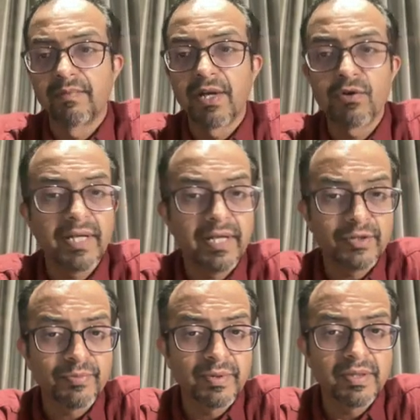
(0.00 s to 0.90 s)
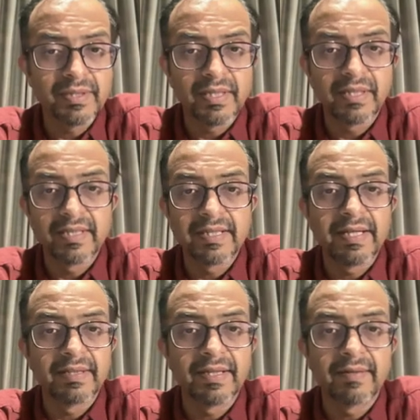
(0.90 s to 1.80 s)
biotech experts and things
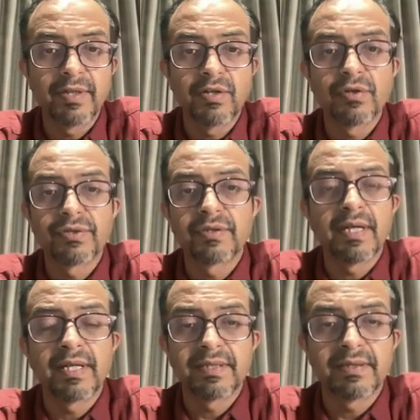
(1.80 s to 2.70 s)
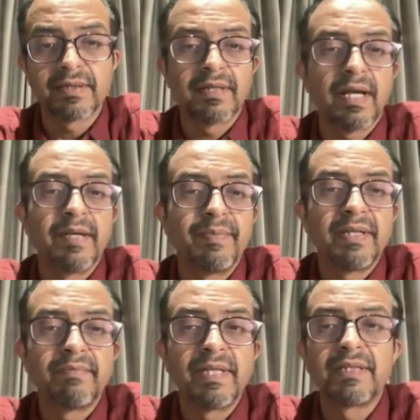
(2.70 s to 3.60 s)
like that, because as
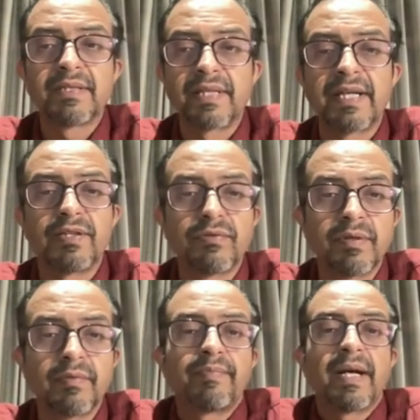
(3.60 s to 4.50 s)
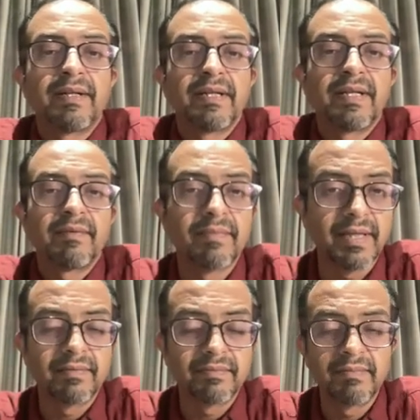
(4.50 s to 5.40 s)
IP means like you patenting
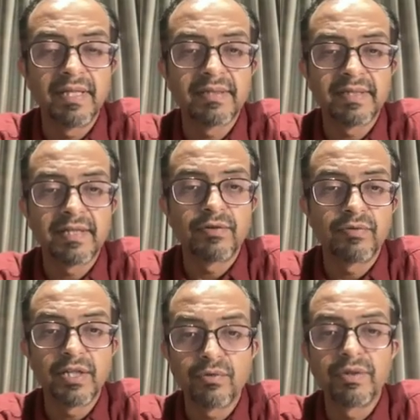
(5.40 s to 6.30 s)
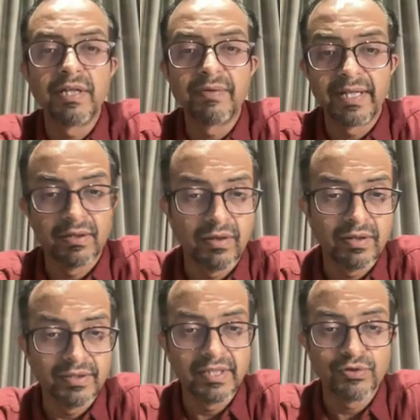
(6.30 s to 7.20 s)
like means that you need to deal with
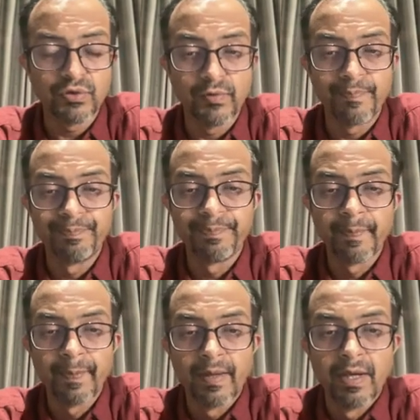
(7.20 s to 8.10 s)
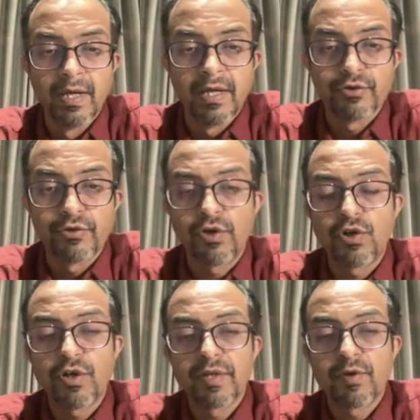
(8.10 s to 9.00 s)
technology. So if
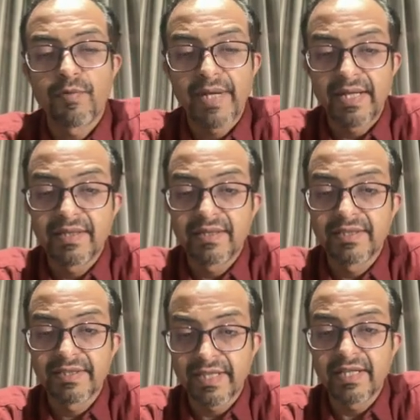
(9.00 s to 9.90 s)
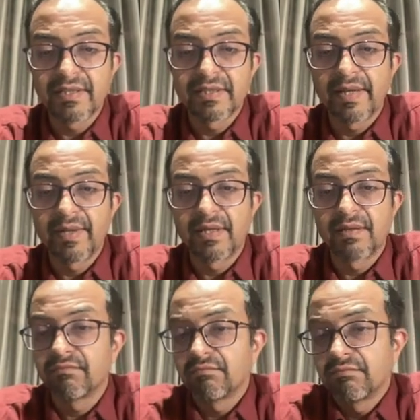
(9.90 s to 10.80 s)
you're talking about practical skills, I
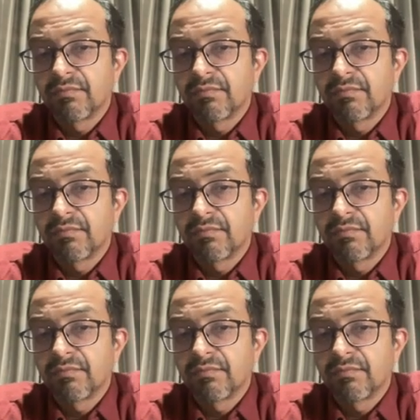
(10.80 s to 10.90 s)
mean,